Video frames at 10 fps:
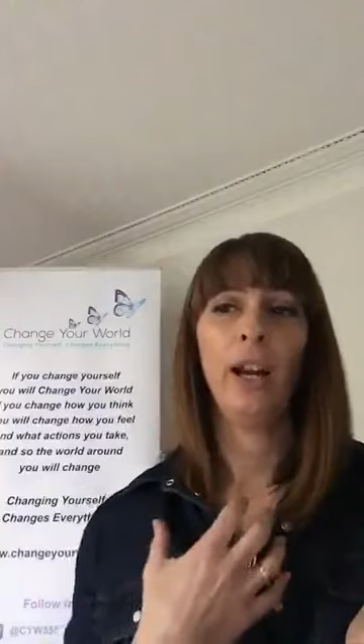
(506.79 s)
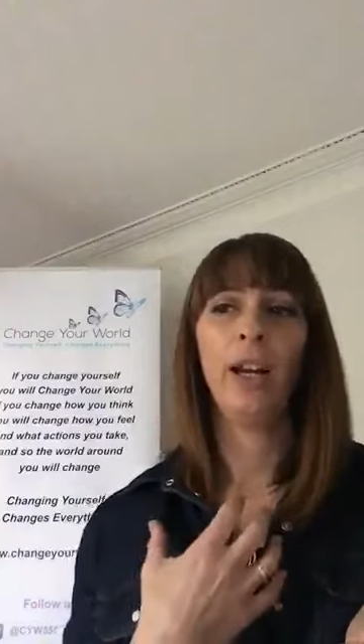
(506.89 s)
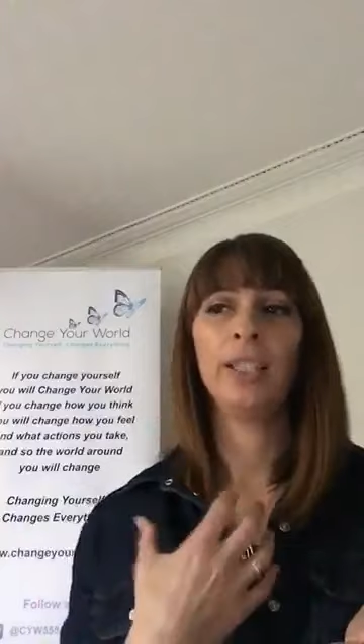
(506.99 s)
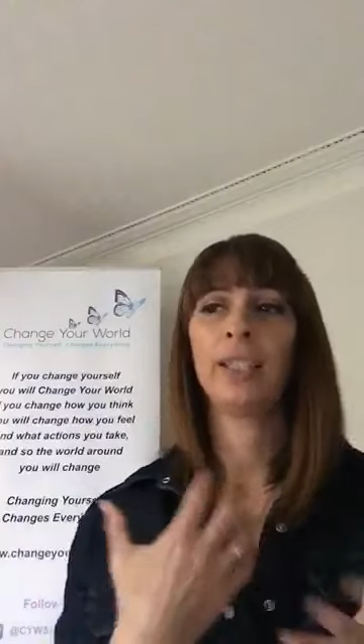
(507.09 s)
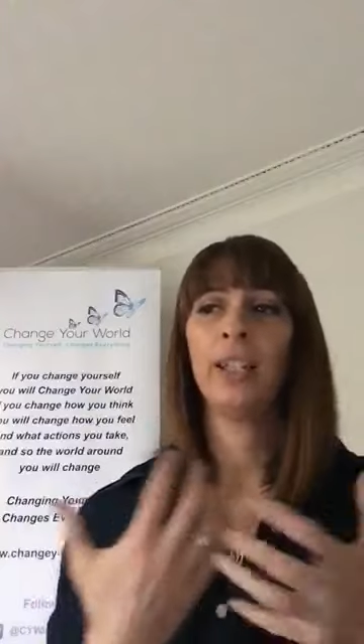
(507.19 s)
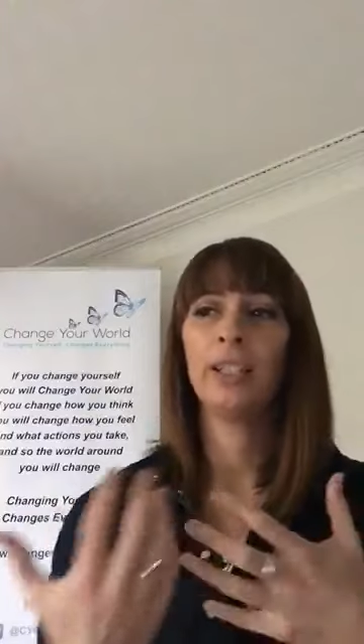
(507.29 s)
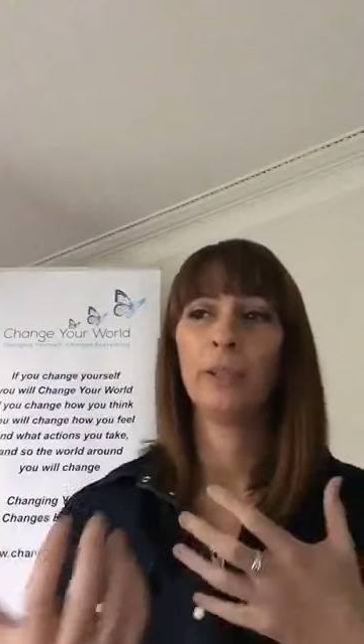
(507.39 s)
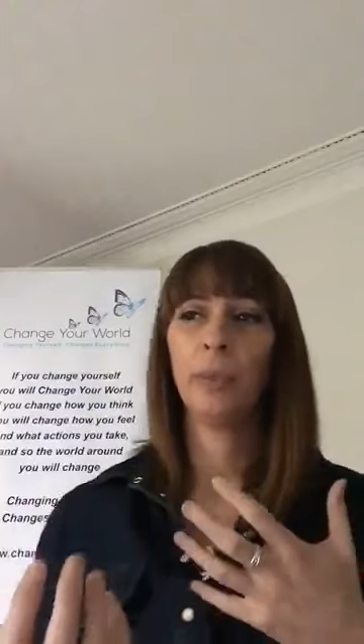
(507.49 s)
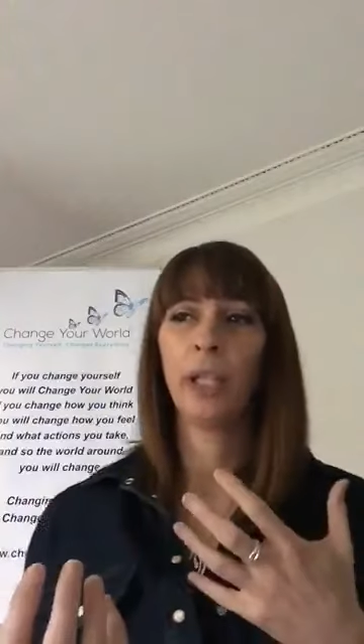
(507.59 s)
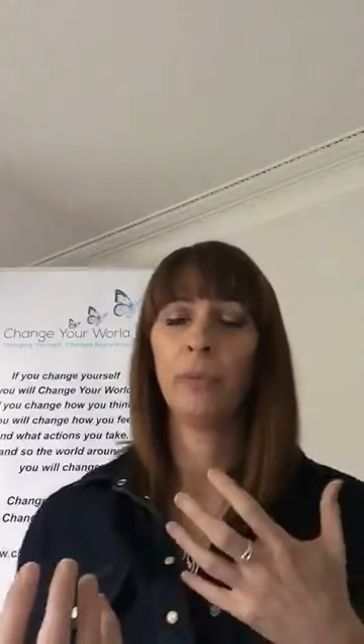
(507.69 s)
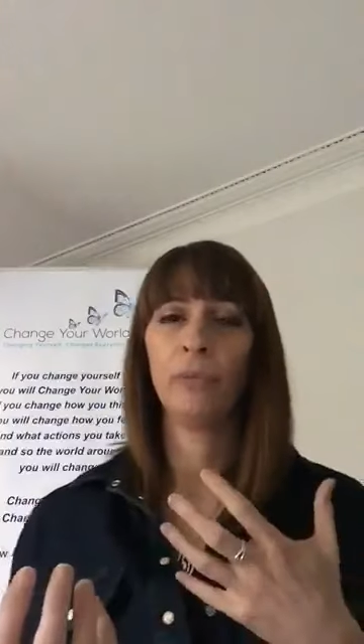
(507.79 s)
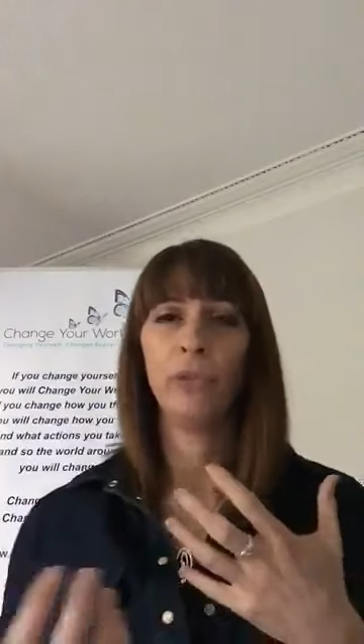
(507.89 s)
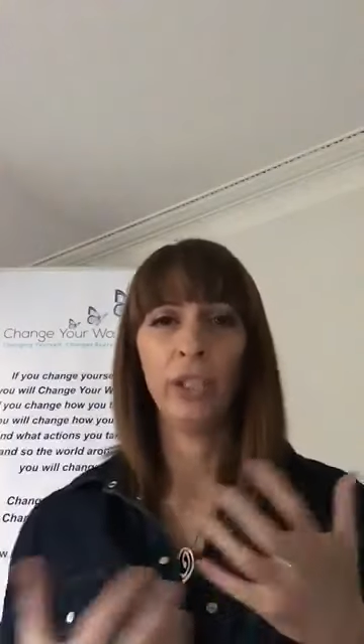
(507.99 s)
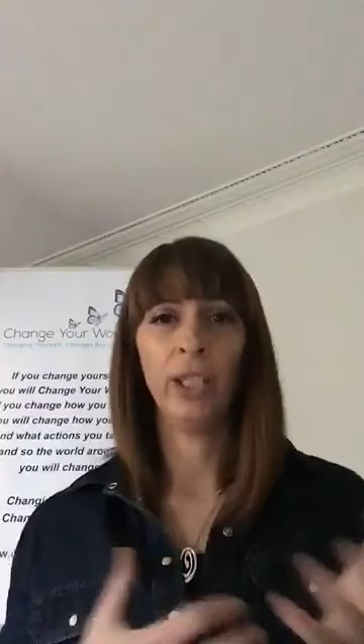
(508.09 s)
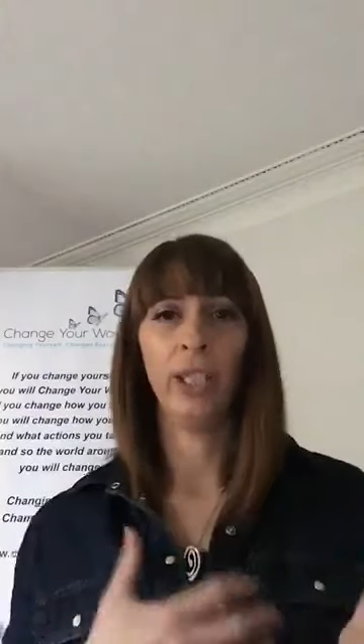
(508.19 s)
i started to become
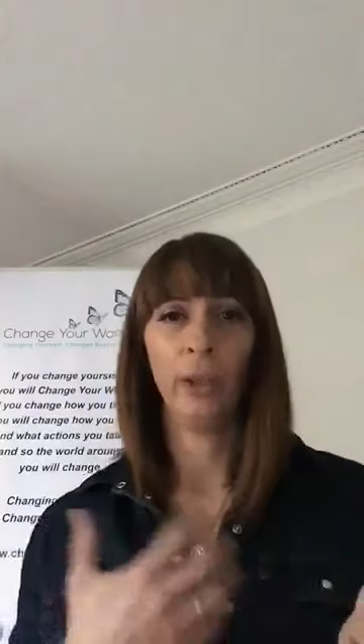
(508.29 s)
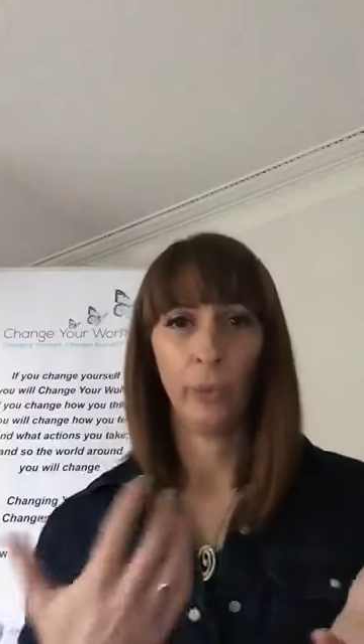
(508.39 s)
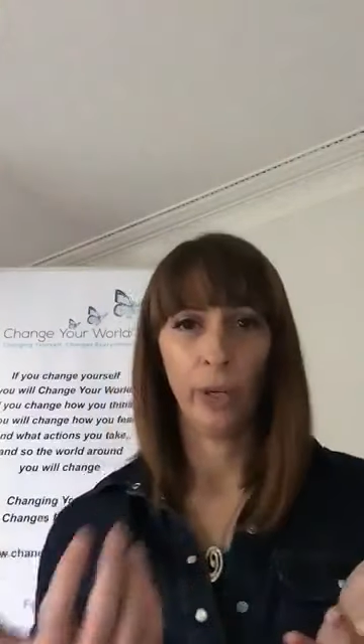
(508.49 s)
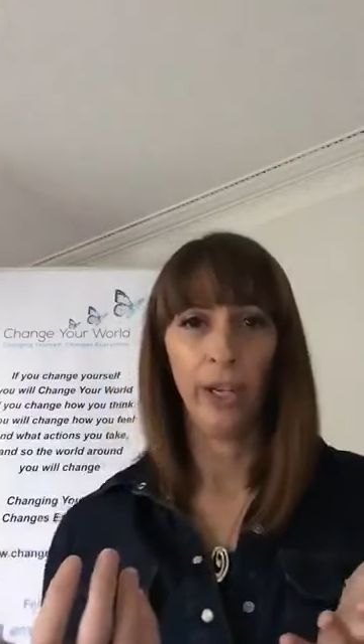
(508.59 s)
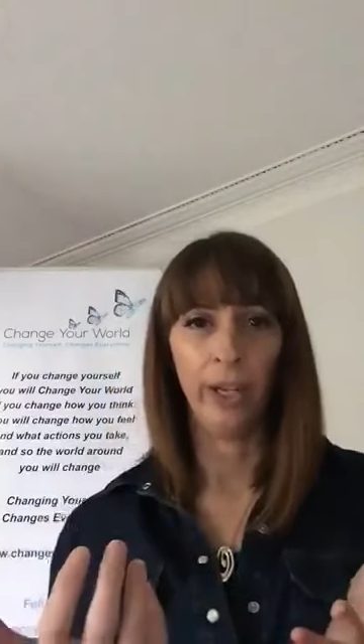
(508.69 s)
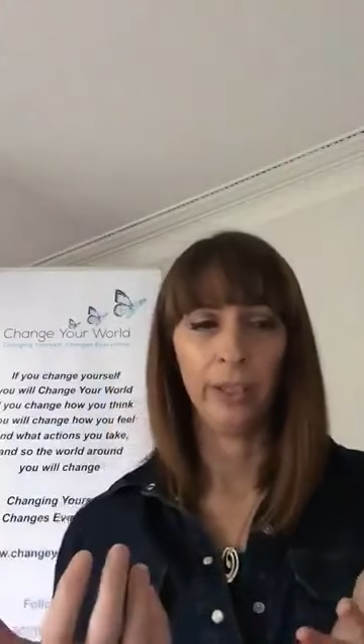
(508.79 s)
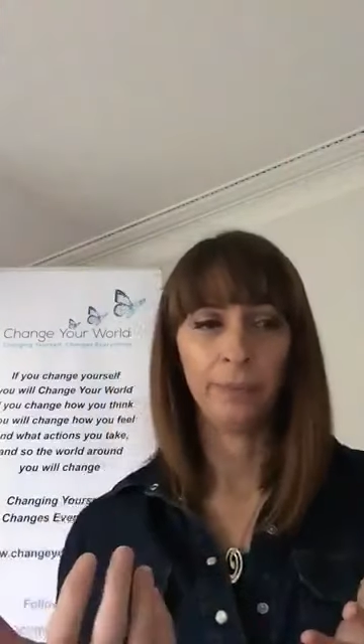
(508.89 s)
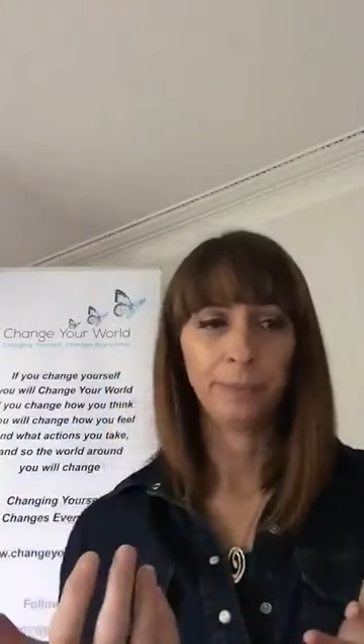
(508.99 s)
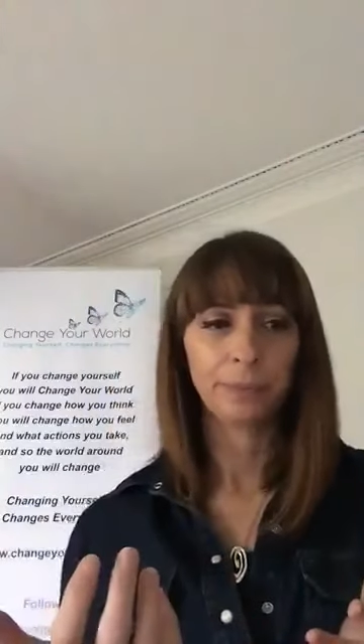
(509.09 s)
really aware